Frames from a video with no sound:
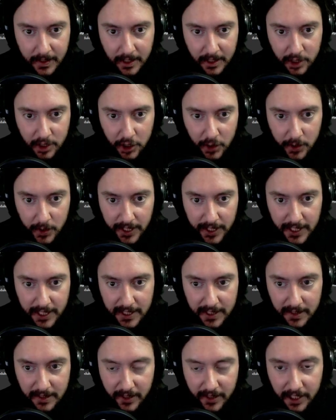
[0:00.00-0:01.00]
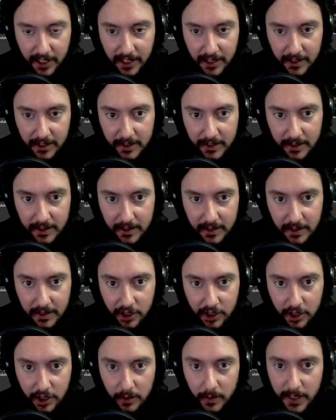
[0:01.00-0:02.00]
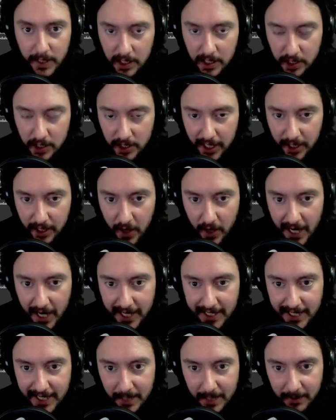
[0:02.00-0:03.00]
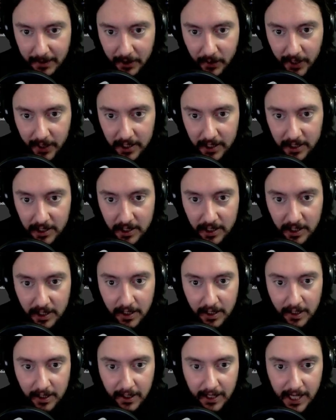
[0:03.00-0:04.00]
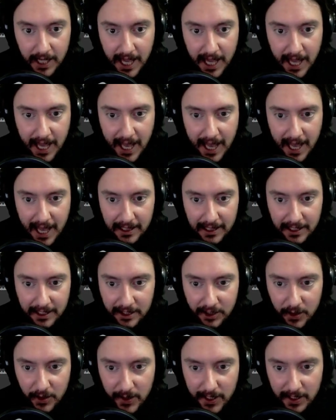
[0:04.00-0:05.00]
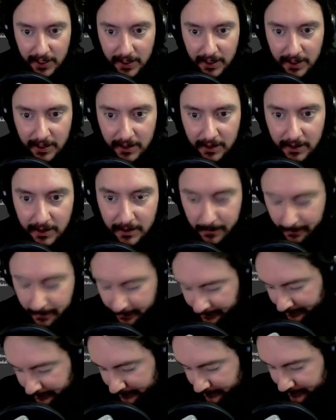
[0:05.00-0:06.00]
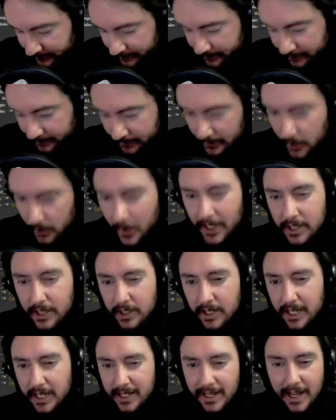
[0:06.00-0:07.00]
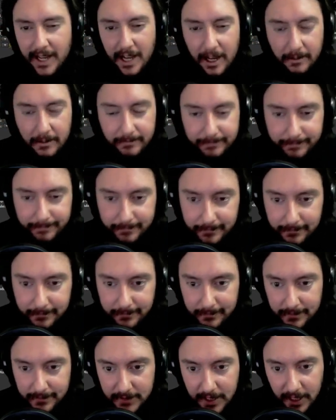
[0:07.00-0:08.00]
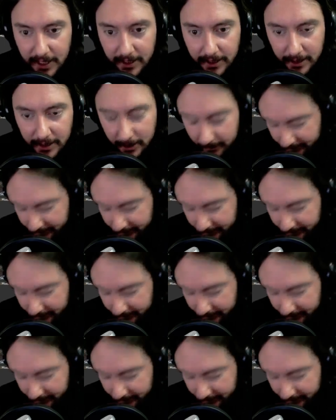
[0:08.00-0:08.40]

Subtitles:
Trillions of colors. Should I go high dynamic range? Yeah, let's do it. Wait, should I? No. No.